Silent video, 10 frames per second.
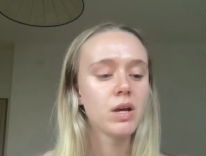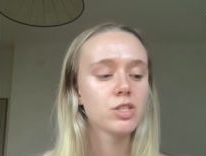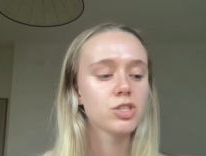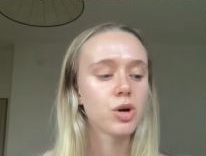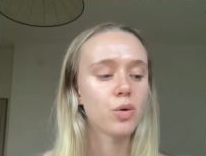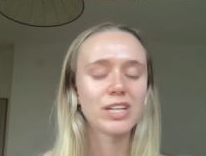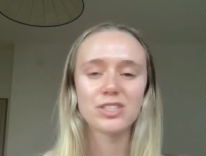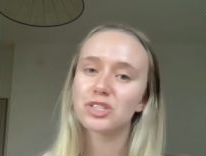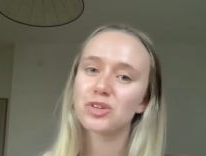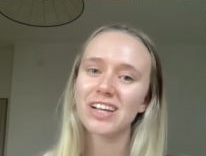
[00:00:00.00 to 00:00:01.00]
so it's
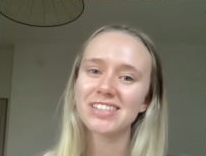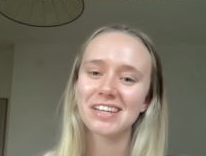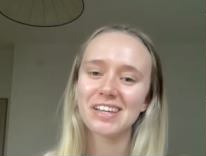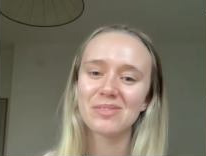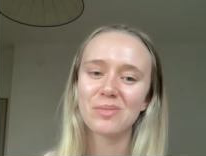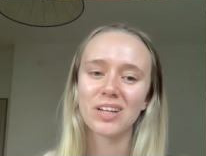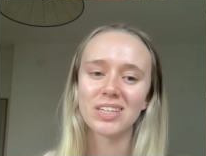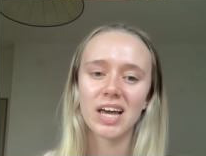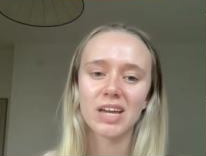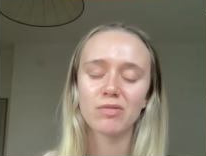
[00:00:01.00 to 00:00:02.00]
just crazy what
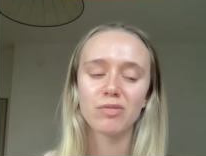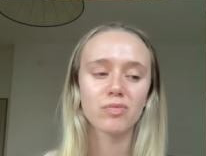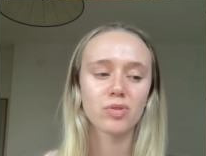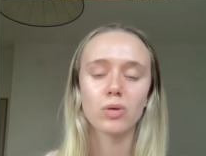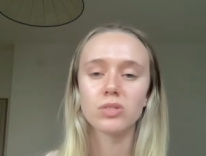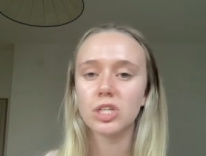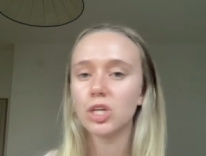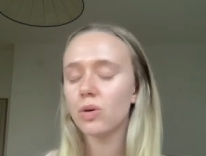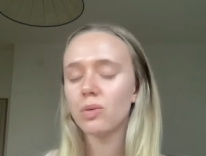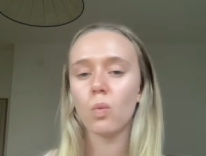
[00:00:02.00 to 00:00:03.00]
life throws at
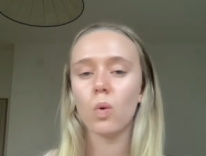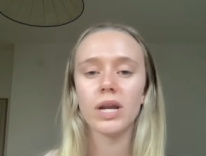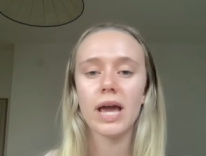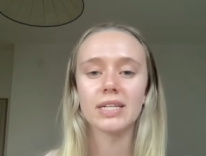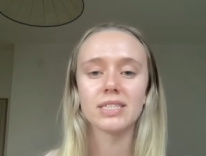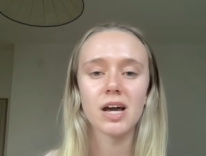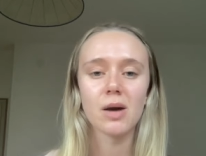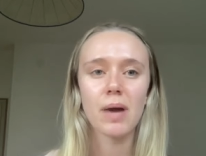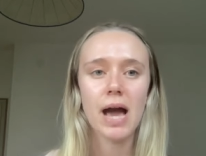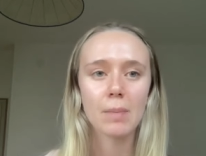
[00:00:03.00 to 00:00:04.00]
you and what ends
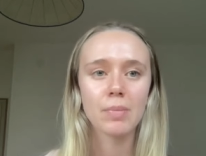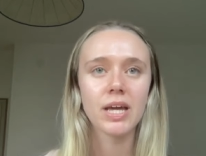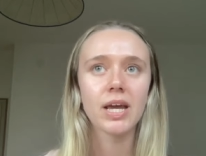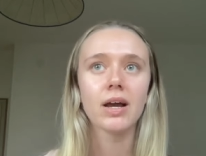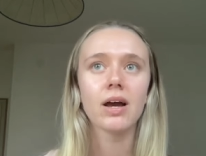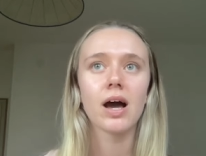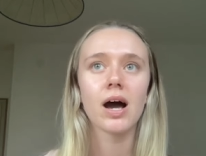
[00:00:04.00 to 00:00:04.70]
up happening.